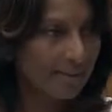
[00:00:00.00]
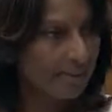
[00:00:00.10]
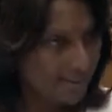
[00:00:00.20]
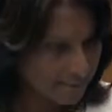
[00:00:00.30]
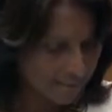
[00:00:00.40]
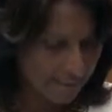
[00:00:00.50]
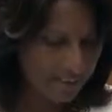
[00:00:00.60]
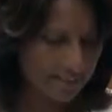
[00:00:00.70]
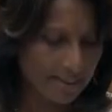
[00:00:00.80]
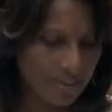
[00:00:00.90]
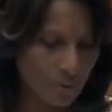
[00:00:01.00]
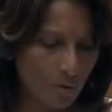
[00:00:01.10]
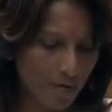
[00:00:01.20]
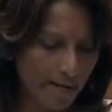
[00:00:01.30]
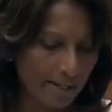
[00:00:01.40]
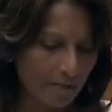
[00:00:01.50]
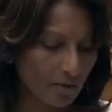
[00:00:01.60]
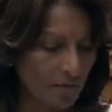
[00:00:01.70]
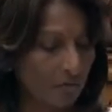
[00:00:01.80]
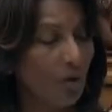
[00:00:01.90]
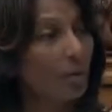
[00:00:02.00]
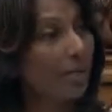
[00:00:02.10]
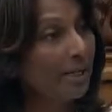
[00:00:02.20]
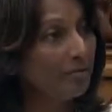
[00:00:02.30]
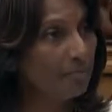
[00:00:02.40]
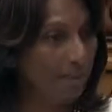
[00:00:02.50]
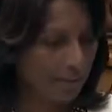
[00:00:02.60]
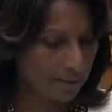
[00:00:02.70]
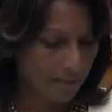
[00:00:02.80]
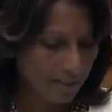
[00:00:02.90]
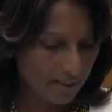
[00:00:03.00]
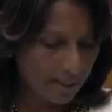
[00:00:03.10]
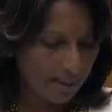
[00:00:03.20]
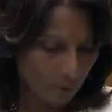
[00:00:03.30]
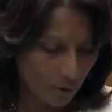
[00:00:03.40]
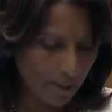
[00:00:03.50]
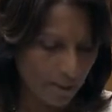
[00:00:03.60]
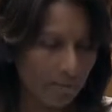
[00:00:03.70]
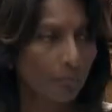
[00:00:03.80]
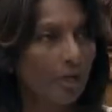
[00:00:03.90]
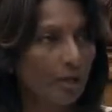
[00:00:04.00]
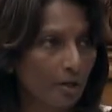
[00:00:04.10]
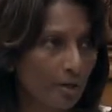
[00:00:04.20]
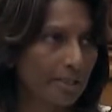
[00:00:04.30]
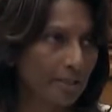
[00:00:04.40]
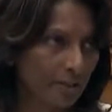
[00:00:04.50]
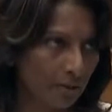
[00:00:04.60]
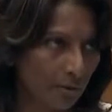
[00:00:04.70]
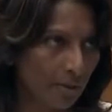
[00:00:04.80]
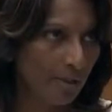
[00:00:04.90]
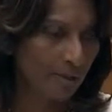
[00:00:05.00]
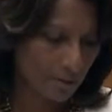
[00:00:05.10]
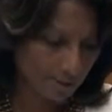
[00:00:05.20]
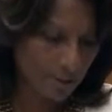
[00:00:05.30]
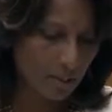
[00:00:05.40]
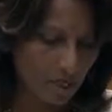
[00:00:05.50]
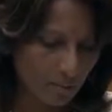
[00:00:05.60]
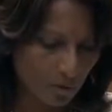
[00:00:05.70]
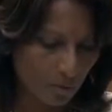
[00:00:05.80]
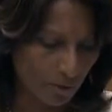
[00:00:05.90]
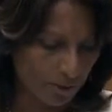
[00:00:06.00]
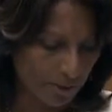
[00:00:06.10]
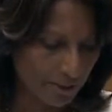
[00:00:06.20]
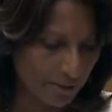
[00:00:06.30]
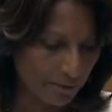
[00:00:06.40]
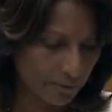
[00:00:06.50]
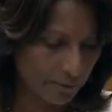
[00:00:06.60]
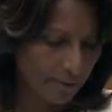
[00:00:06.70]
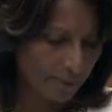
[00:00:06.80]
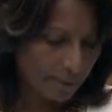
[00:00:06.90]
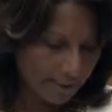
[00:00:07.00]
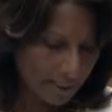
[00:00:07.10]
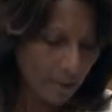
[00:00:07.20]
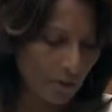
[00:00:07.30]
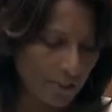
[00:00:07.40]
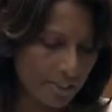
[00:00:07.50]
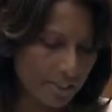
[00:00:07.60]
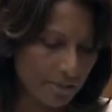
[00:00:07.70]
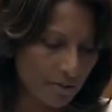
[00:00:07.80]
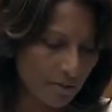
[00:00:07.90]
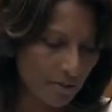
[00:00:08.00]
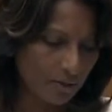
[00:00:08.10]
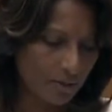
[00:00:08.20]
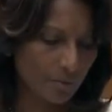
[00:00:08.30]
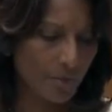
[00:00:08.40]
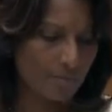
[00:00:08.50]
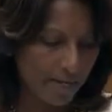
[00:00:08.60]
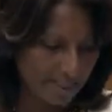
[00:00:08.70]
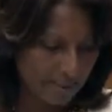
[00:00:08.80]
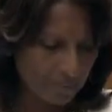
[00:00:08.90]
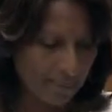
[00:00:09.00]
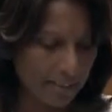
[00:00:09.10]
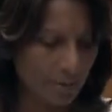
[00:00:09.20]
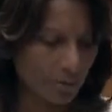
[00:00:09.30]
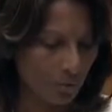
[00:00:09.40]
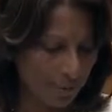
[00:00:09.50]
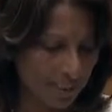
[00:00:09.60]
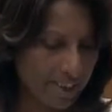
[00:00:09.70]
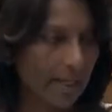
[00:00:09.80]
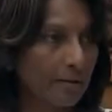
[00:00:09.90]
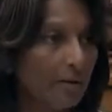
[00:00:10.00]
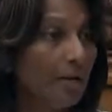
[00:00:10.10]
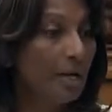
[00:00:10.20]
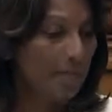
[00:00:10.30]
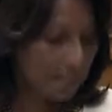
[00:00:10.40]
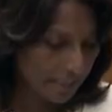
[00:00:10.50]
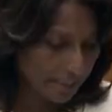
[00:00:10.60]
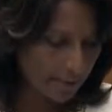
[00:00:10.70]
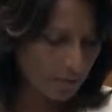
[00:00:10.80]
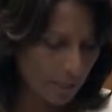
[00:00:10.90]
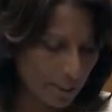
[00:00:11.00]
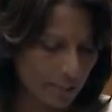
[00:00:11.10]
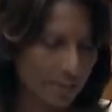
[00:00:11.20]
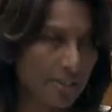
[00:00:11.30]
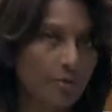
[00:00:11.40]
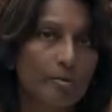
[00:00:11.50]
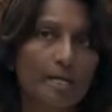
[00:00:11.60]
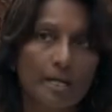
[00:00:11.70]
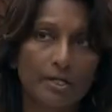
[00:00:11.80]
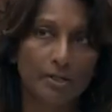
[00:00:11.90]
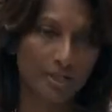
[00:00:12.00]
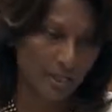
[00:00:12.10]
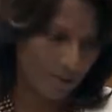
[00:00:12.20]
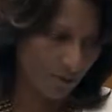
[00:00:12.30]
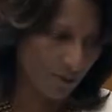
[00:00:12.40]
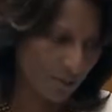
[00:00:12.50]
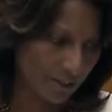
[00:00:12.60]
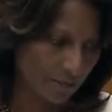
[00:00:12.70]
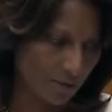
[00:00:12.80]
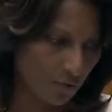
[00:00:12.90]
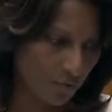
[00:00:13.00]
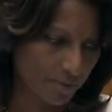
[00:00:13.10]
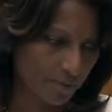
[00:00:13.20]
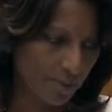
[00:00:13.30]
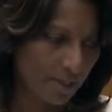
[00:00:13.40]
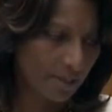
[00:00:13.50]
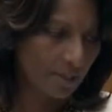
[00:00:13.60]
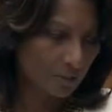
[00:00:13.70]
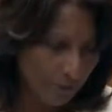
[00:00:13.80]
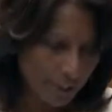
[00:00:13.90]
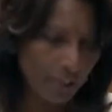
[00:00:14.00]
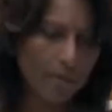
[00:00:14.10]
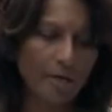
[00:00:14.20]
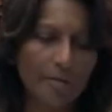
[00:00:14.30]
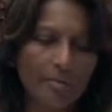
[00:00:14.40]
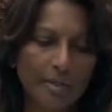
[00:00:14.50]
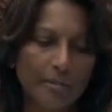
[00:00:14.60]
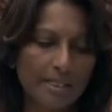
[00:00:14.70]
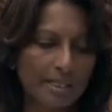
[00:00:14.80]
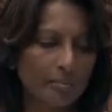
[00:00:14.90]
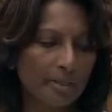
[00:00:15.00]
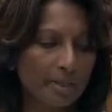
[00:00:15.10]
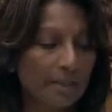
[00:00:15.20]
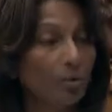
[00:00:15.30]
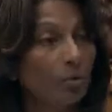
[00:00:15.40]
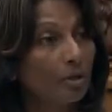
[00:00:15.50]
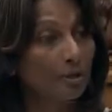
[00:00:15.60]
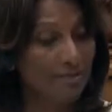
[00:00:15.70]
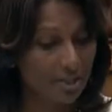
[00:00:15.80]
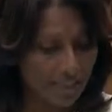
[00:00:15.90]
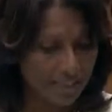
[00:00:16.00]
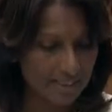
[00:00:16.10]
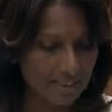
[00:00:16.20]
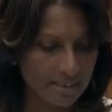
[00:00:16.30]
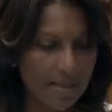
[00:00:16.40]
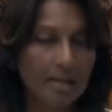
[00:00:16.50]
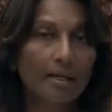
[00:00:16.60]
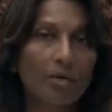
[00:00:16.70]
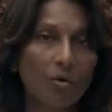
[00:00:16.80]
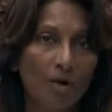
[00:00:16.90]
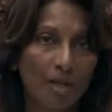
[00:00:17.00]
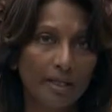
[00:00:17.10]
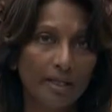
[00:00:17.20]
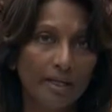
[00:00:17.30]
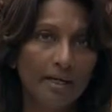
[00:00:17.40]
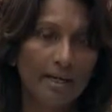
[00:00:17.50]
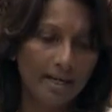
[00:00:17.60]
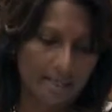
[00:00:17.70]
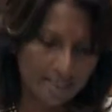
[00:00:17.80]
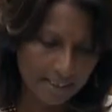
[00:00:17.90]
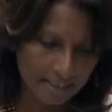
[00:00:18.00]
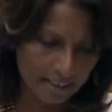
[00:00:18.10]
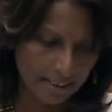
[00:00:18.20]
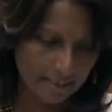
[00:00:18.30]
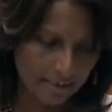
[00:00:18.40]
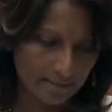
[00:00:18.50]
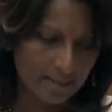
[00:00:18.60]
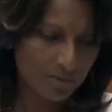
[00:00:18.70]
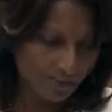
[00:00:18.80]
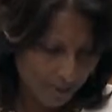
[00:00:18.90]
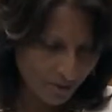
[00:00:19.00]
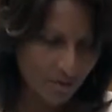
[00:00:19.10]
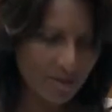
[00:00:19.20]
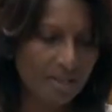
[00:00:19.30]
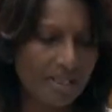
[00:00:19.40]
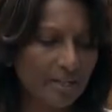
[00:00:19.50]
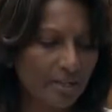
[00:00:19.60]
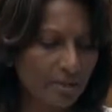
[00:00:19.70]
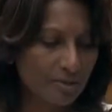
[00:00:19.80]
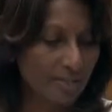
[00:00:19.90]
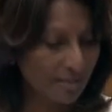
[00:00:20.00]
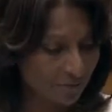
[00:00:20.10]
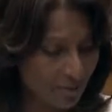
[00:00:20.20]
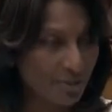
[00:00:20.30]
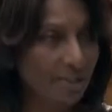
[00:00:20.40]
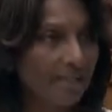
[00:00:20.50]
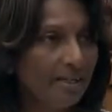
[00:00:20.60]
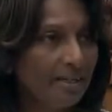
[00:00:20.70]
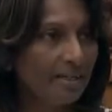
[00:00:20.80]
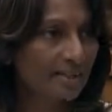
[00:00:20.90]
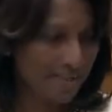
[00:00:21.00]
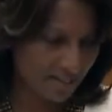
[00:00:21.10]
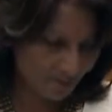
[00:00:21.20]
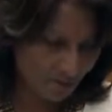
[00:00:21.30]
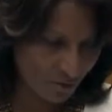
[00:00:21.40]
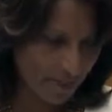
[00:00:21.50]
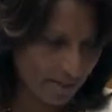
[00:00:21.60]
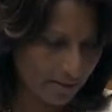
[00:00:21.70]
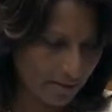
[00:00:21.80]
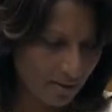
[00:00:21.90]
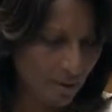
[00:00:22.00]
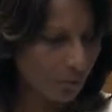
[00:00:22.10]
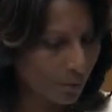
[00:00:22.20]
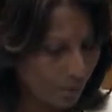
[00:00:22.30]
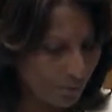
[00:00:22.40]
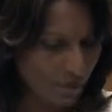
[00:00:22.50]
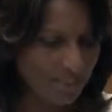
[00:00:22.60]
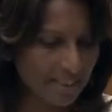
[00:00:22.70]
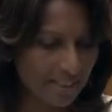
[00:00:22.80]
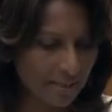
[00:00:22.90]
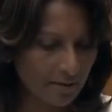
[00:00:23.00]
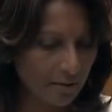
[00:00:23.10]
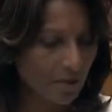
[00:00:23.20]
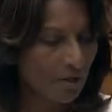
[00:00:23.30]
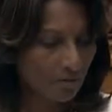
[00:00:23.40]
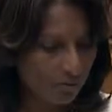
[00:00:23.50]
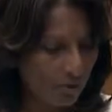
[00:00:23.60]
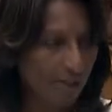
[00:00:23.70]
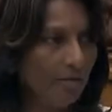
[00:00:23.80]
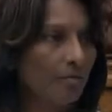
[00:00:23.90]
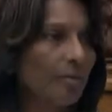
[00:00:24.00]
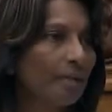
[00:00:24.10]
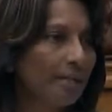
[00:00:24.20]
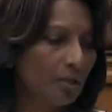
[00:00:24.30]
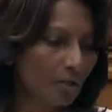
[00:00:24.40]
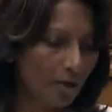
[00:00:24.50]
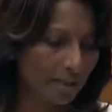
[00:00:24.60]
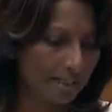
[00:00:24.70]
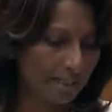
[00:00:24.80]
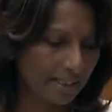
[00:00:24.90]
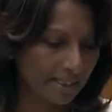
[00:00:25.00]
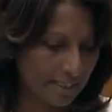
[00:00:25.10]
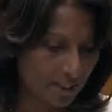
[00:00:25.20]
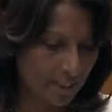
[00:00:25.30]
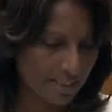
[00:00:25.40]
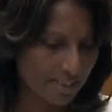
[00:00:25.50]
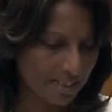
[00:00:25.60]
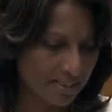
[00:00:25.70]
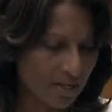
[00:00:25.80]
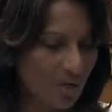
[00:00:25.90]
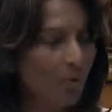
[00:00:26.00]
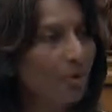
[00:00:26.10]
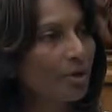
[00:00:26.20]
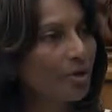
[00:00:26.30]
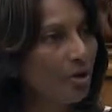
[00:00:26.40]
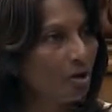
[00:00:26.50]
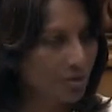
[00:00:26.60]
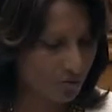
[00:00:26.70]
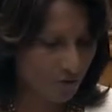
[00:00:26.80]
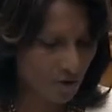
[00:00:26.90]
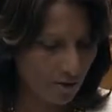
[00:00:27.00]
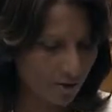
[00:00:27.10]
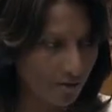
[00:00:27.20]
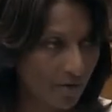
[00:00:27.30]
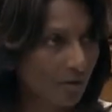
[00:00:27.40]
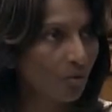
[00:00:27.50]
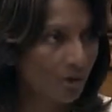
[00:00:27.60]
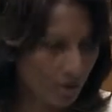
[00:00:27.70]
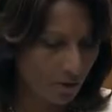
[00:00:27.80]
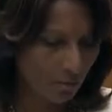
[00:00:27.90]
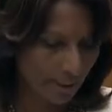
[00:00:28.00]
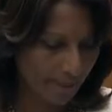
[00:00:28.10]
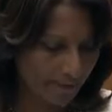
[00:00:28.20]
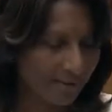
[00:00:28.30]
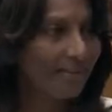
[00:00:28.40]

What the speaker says: This day is a reminder of where we have been and where we are going to go. There is a lot more work to do. It encourages us all to remain committed to work together to end racial discrimination in all its forms, to renew our commitment to building a world of justice, equality, and dignity. Speaker, Ontario's diversity is our strength. When we work together, free from inequality and injustice, we are all stronger. We all win.